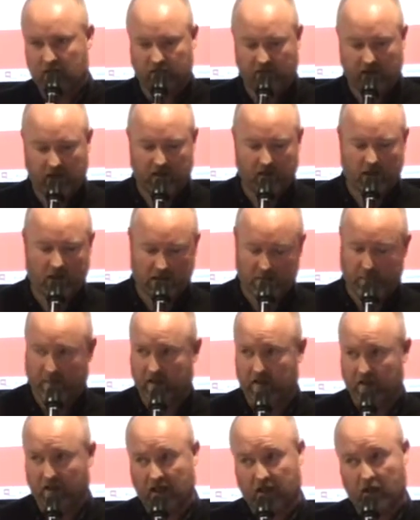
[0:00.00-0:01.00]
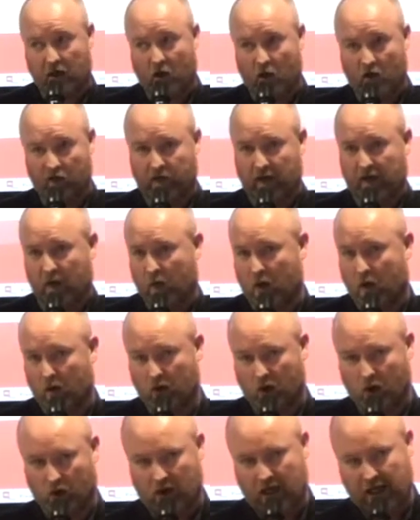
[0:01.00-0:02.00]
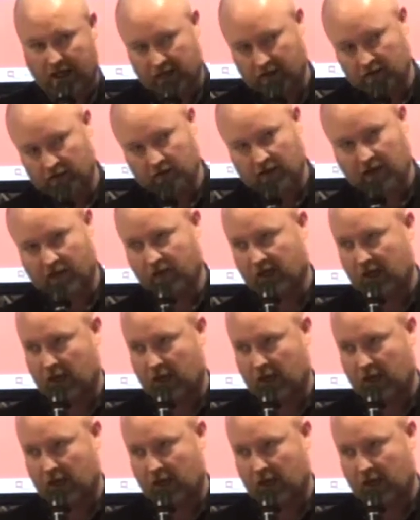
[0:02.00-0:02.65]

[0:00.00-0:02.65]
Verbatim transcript: It's very, especially in an offline world, online giving